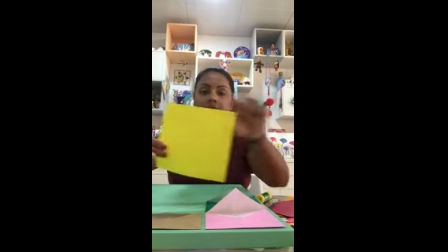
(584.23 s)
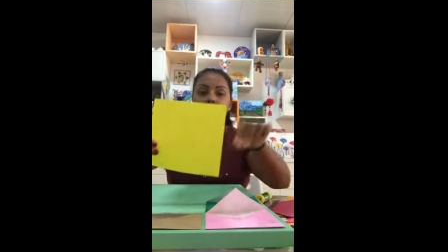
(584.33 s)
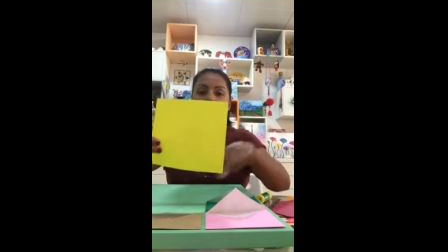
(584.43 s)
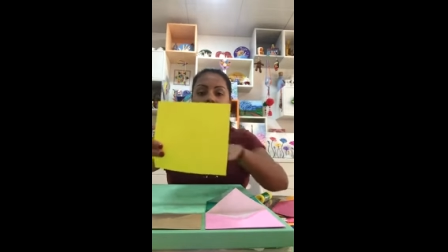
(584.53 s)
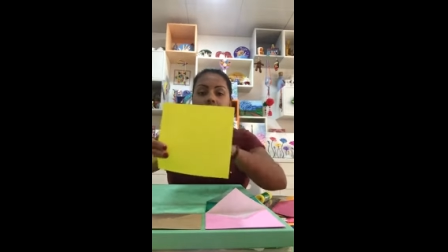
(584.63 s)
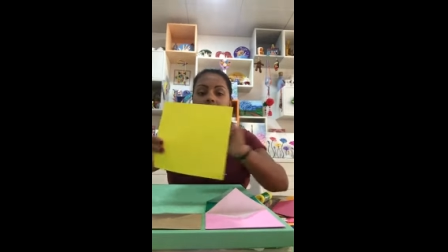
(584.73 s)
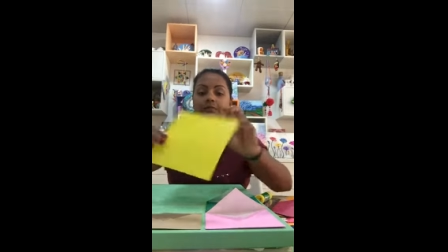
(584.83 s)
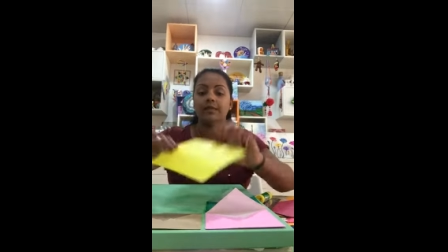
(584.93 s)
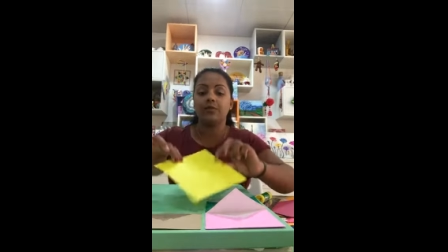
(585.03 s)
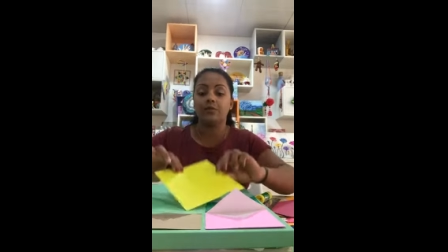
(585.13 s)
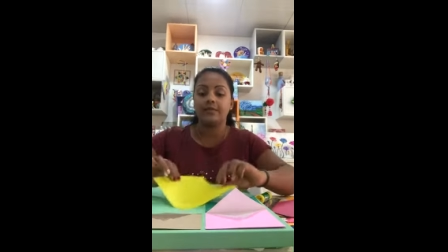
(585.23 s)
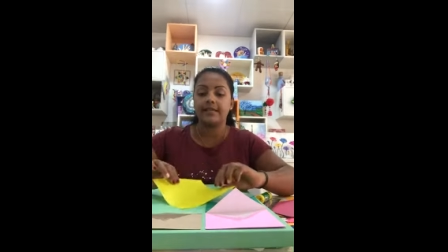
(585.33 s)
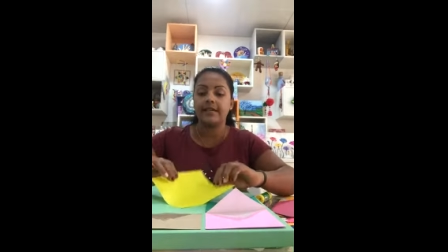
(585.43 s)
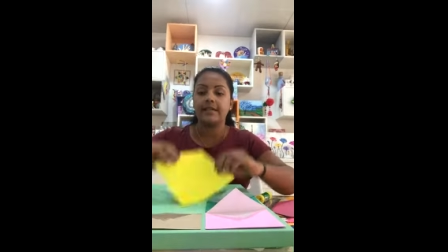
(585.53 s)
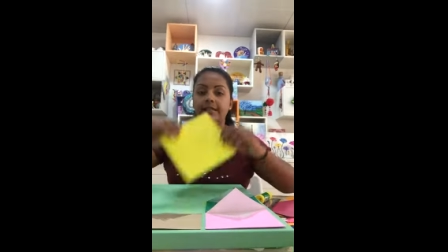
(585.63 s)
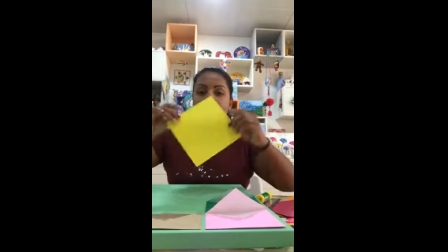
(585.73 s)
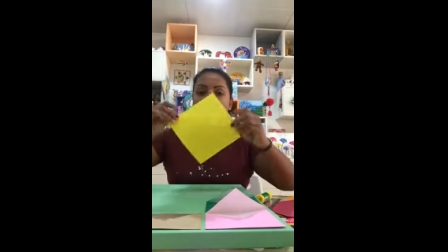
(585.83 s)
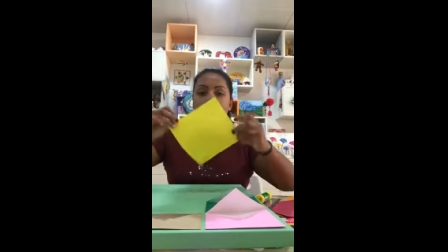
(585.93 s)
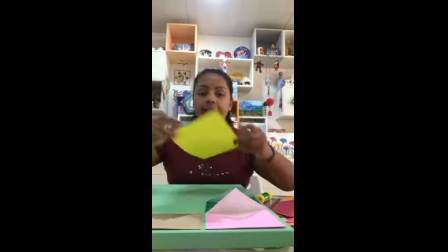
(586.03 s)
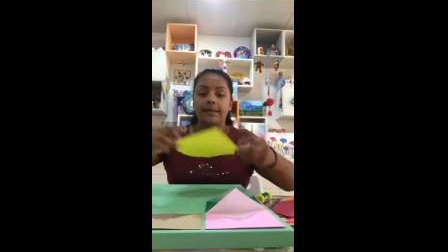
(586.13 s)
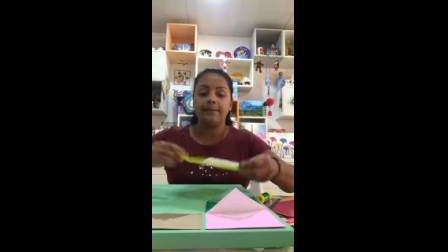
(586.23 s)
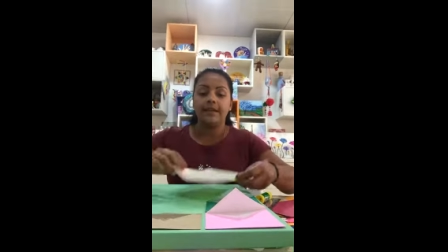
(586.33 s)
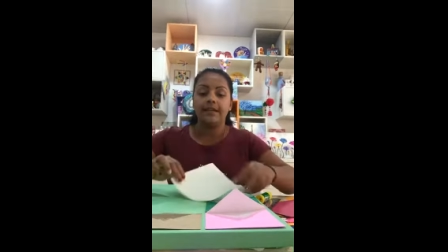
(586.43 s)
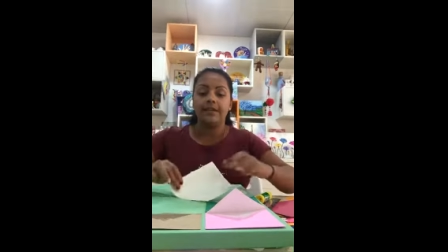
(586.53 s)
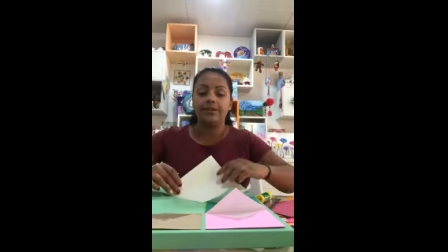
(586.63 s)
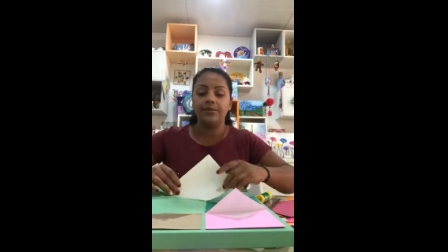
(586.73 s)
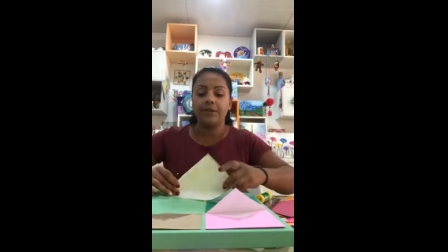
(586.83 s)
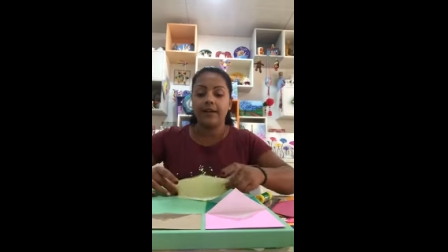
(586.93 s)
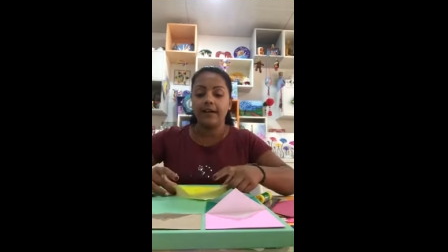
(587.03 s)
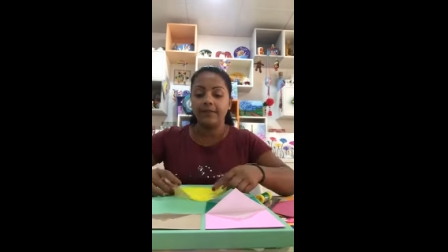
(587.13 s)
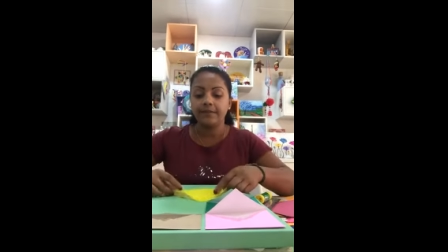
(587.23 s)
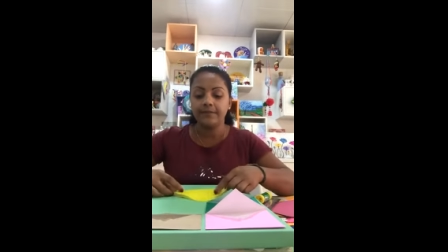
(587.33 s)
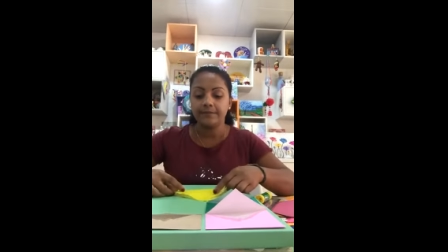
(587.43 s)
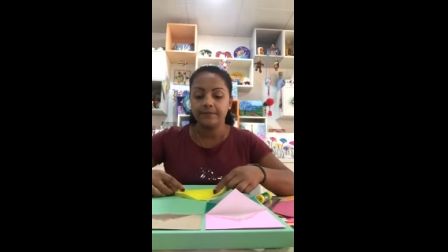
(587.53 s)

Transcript: should be equal size. Bend it to half.